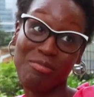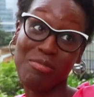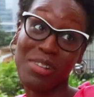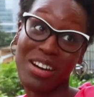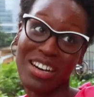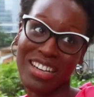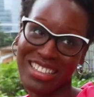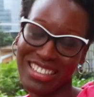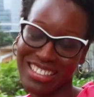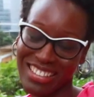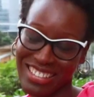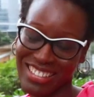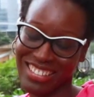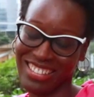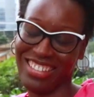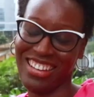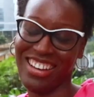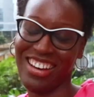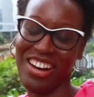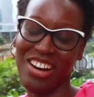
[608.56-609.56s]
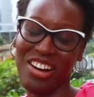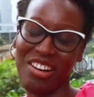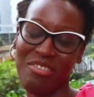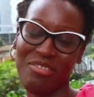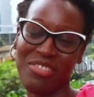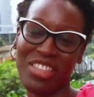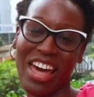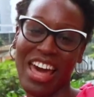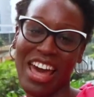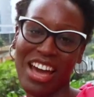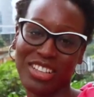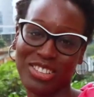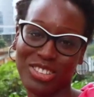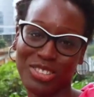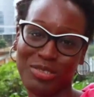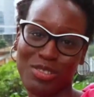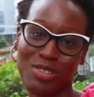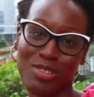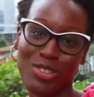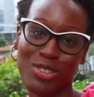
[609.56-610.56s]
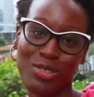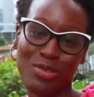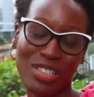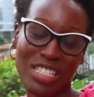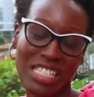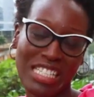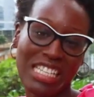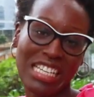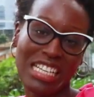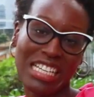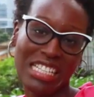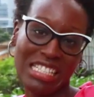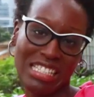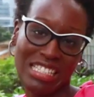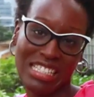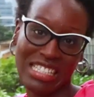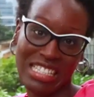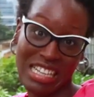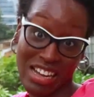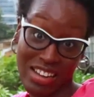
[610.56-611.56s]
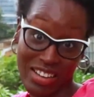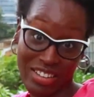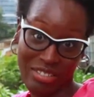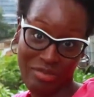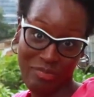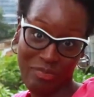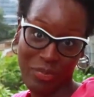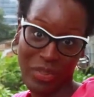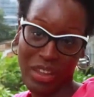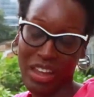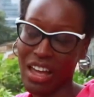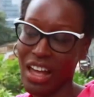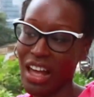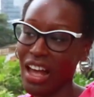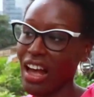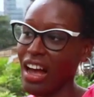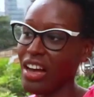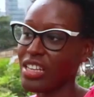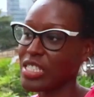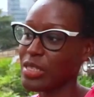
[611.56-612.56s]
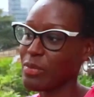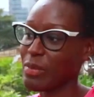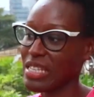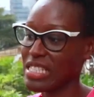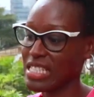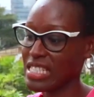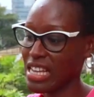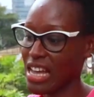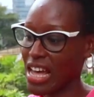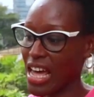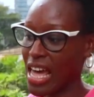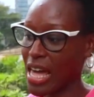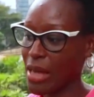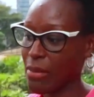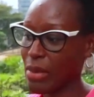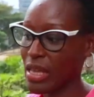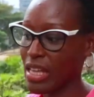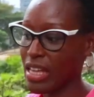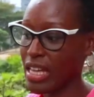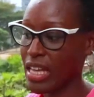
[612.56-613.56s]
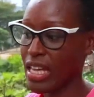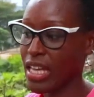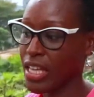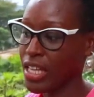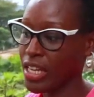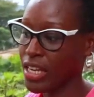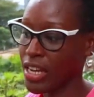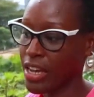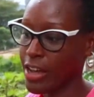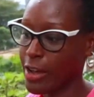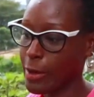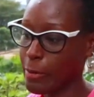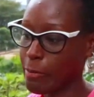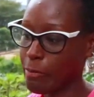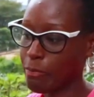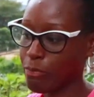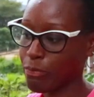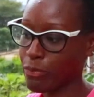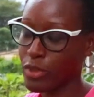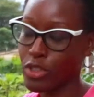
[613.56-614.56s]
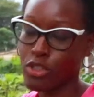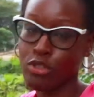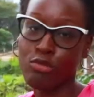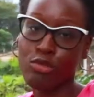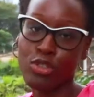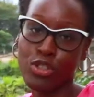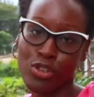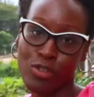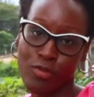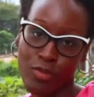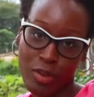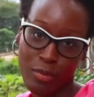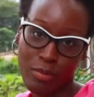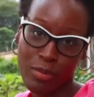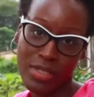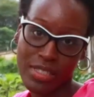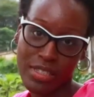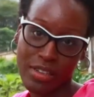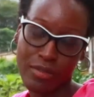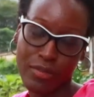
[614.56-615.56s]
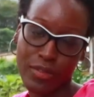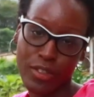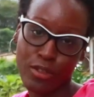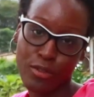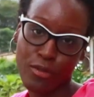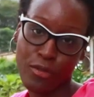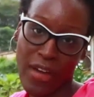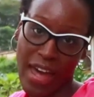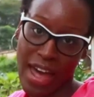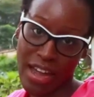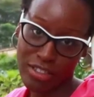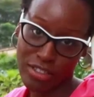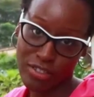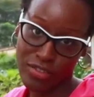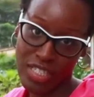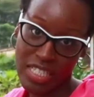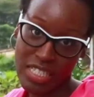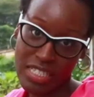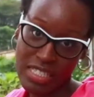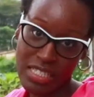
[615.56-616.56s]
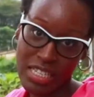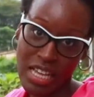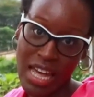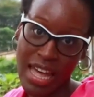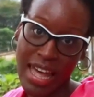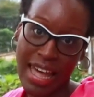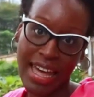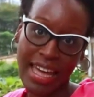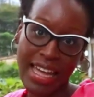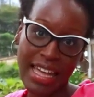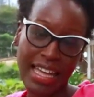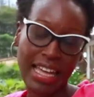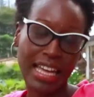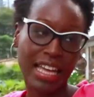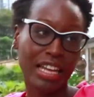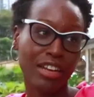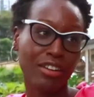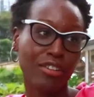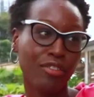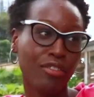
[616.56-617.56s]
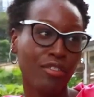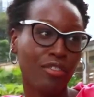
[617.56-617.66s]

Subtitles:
One of the actual sourcing is done. Spent time in 2 showrooms of 2 factories in,